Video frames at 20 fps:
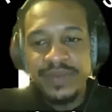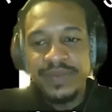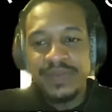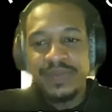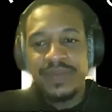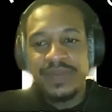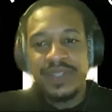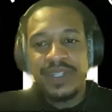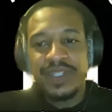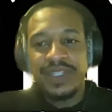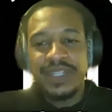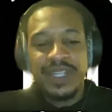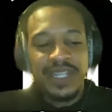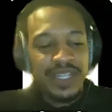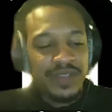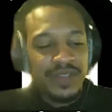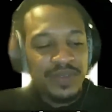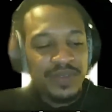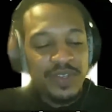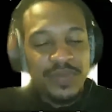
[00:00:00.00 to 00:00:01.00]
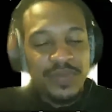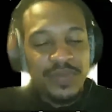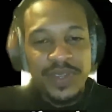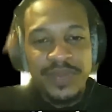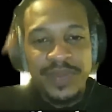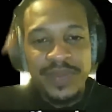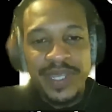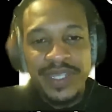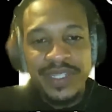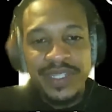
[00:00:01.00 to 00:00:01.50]
Praise Ahayah. We hope
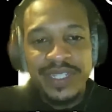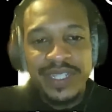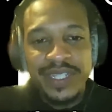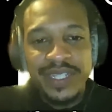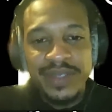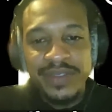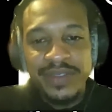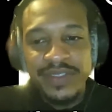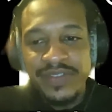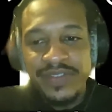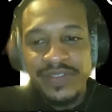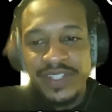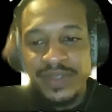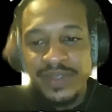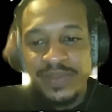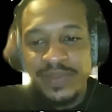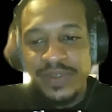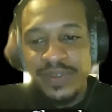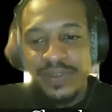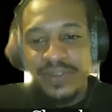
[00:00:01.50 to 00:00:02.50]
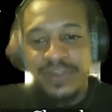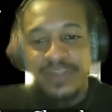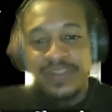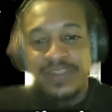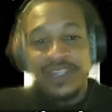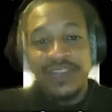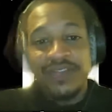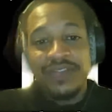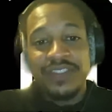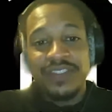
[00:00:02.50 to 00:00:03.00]
everybody gets to keep the Feast of Purim.
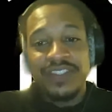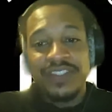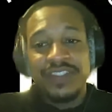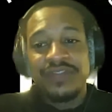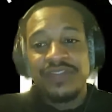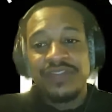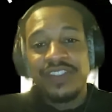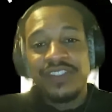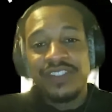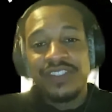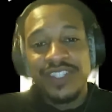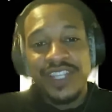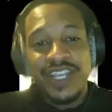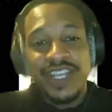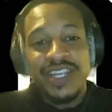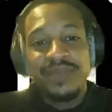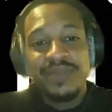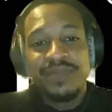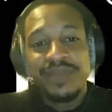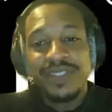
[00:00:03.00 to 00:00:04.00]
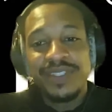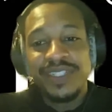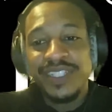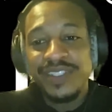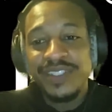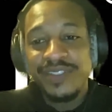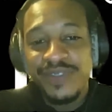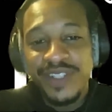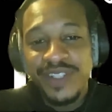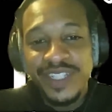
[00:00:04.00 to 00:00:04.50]
If it's your first time,
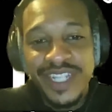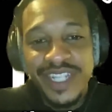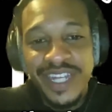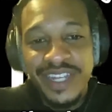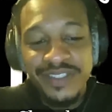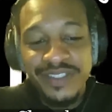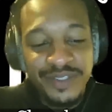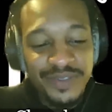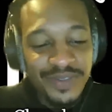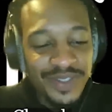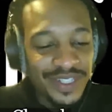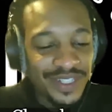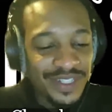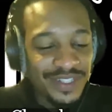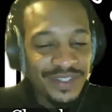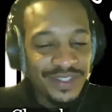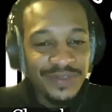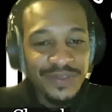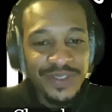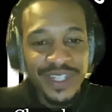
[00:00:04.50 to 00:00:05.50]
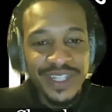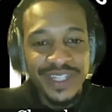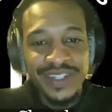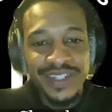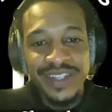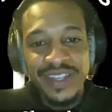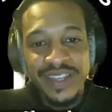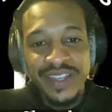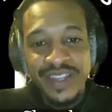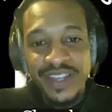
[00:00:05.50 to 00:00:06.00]
please reach out to us so that we can
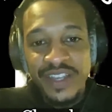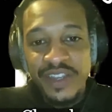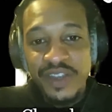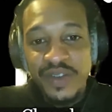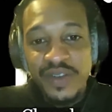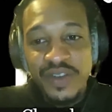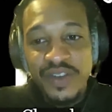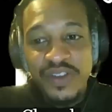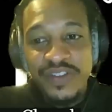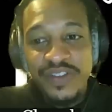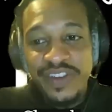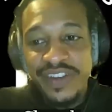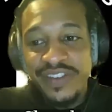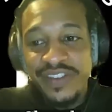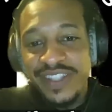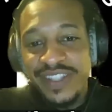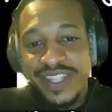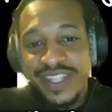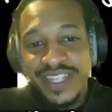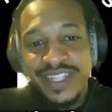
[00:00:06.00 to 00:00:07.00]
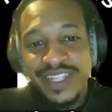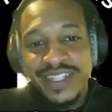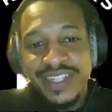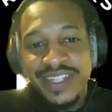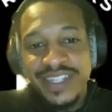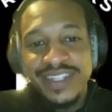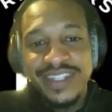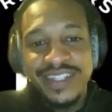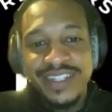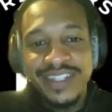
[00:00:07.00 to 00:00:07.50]
go over everything
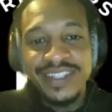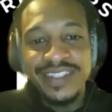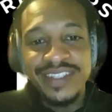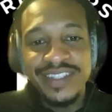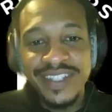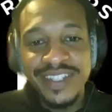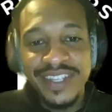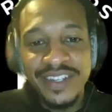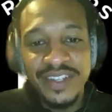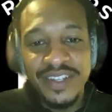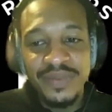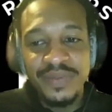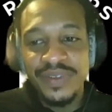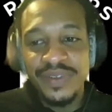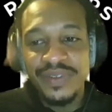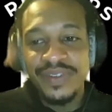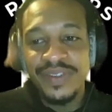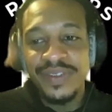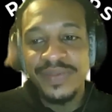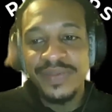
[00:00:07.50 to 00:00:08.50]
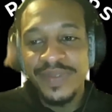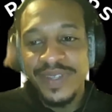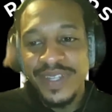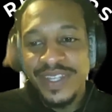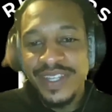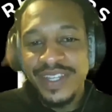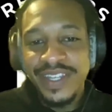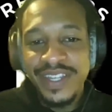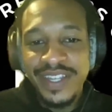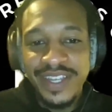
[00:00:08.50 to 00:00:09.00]
that is done on Purim.
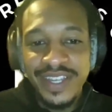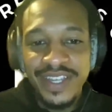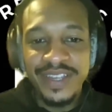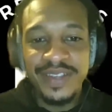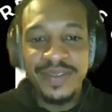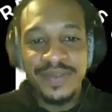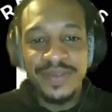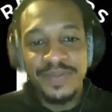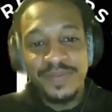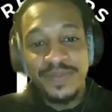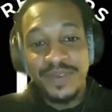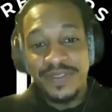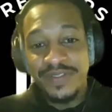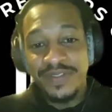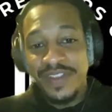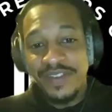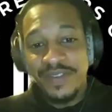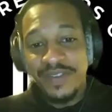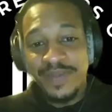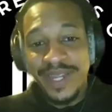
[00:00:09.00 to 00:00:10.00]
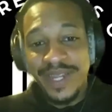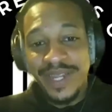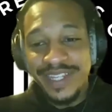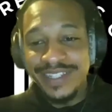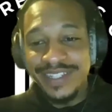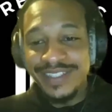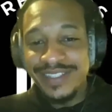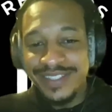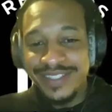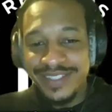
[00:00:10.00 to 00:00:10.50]
Uh, but for everybody
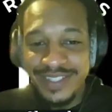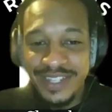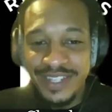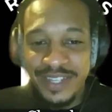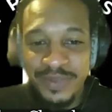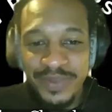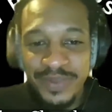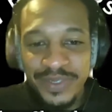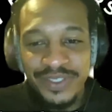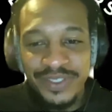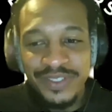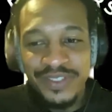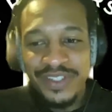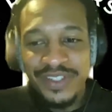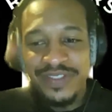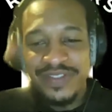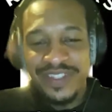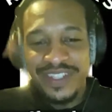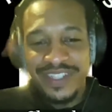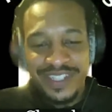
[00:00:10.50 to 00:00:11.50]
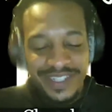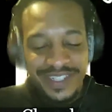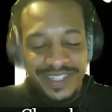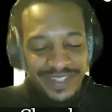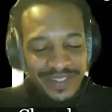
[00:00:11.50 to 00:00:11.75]
else, I hope you enjoy the feast.